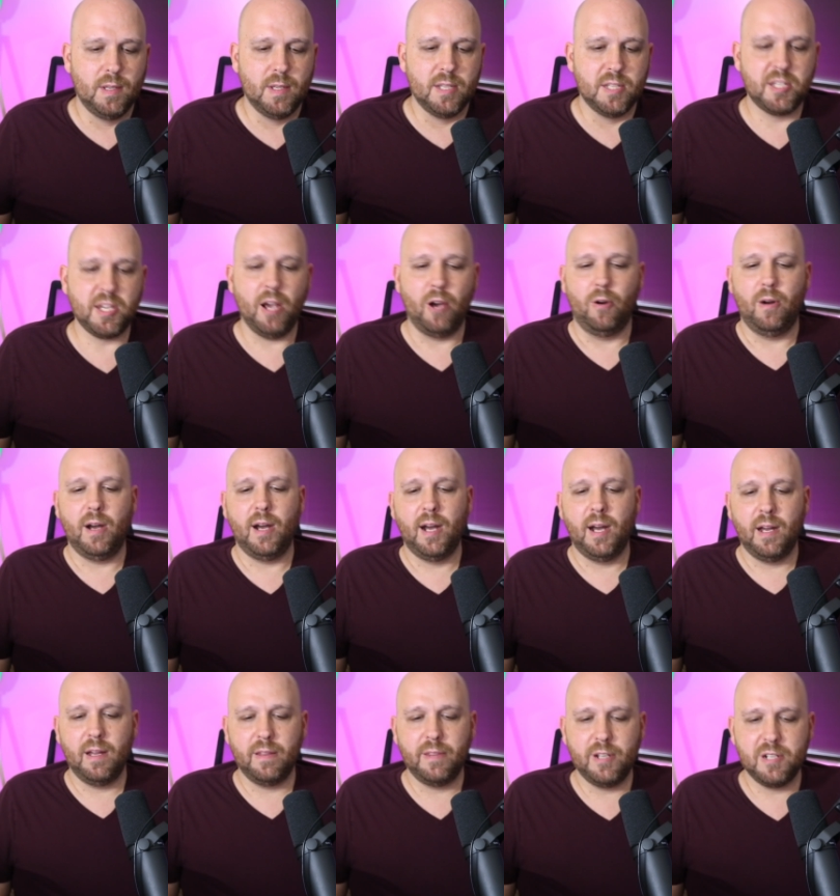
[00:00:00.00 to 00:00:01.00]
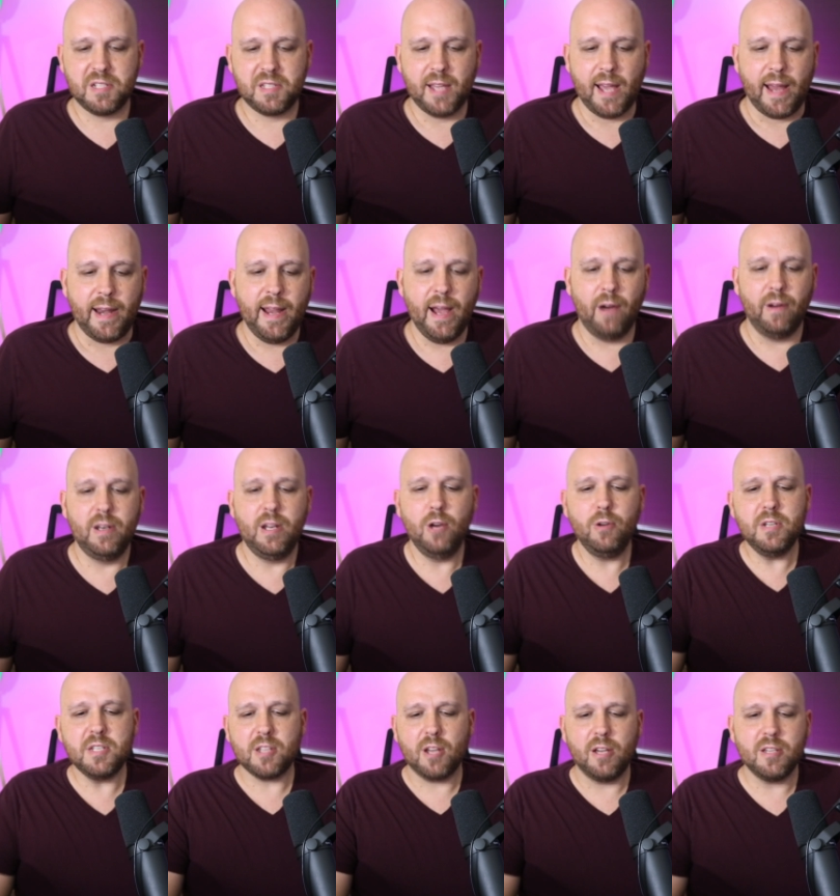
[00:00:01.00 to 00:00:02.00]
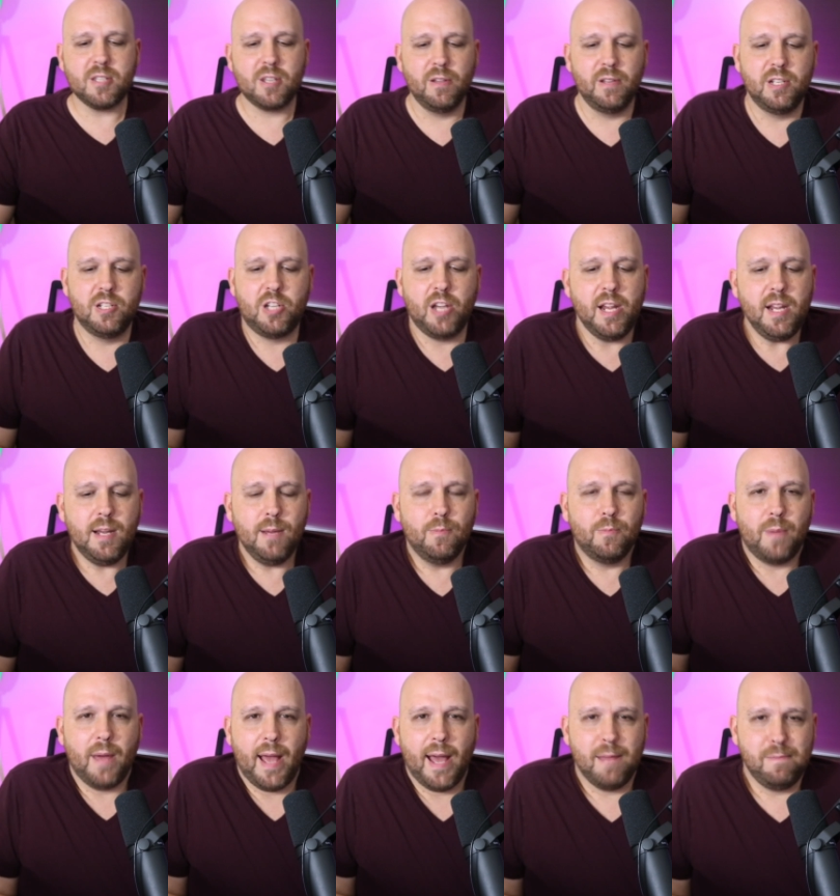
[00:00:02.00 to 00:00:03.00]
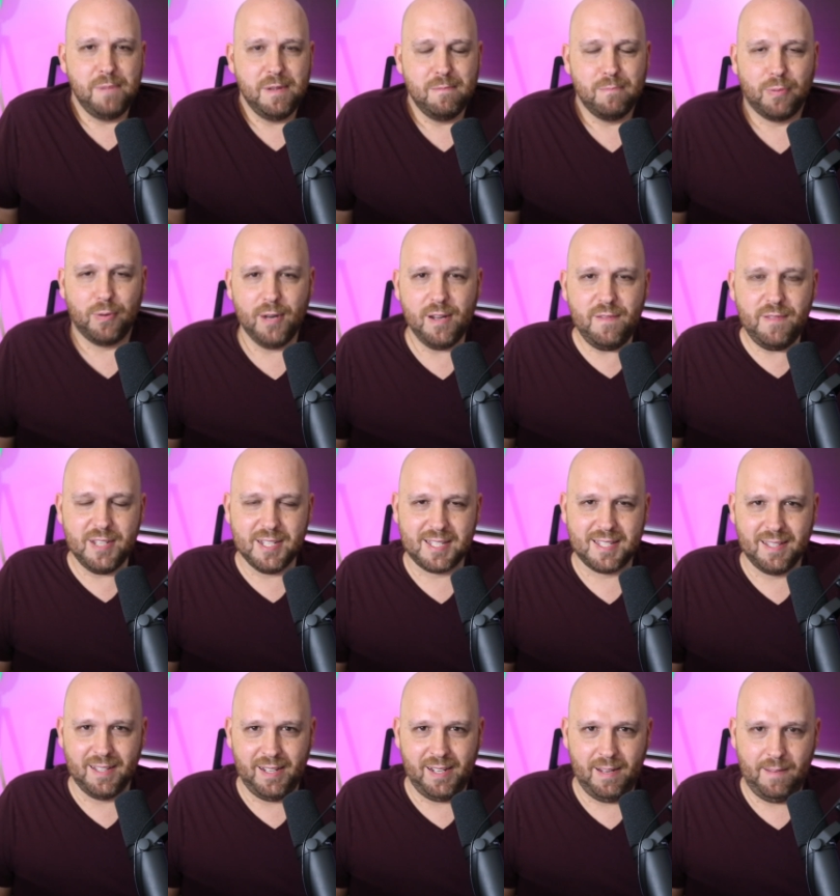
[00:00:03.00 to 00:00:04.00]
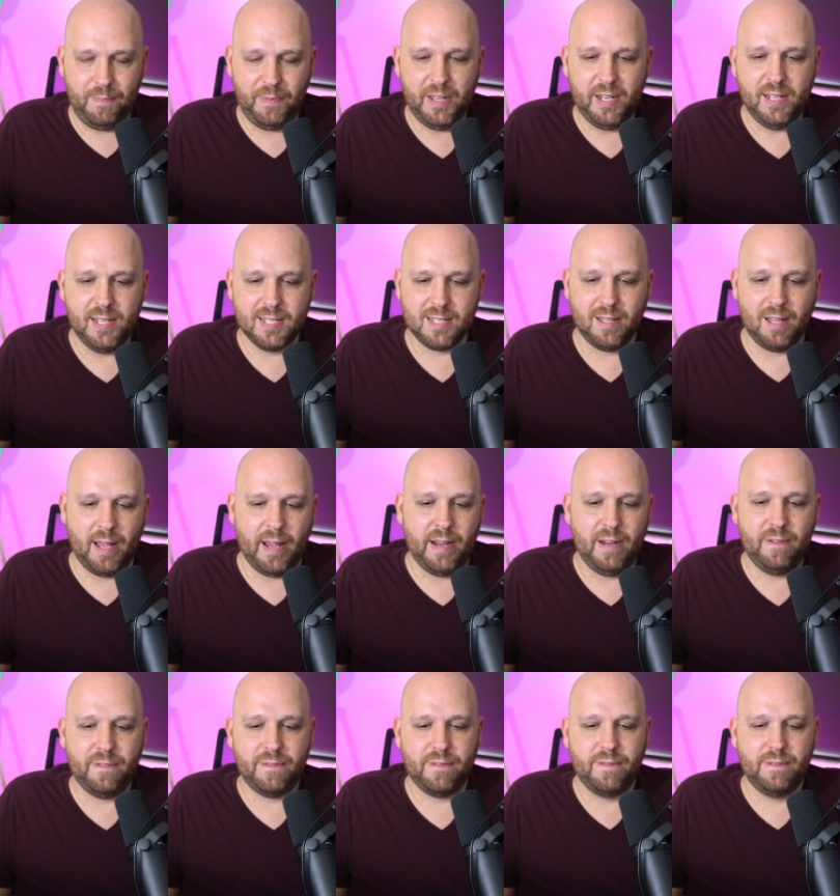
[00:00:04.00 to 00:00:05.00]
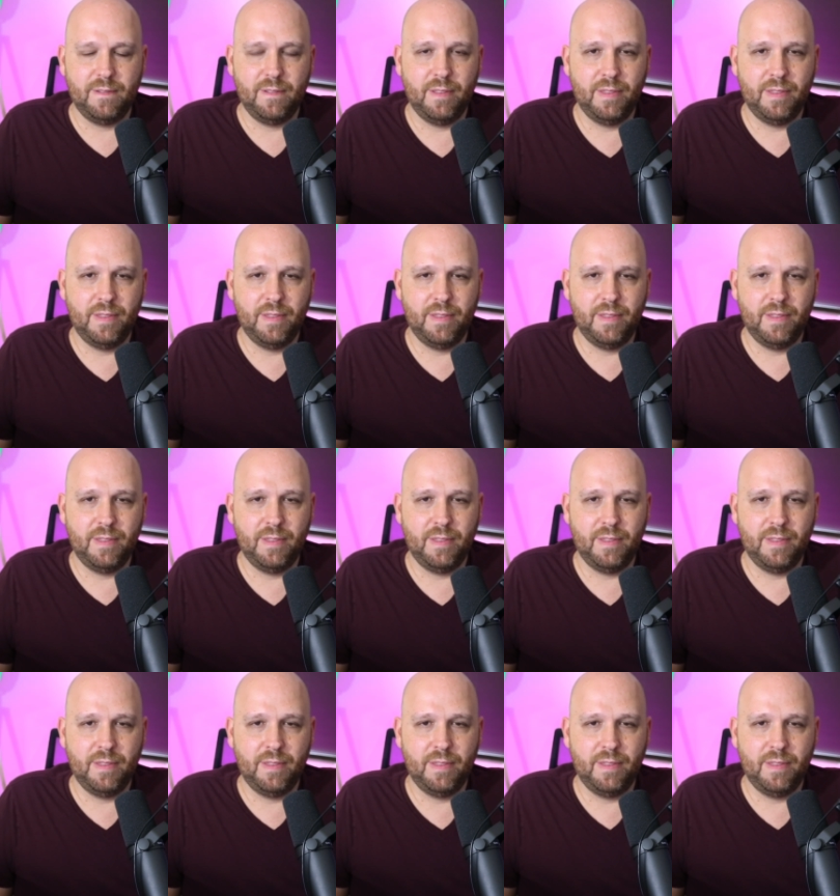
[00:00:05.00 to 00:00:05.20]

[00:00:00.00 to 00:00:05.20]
So there's that. Now, notice also that Jacob had been previously in his life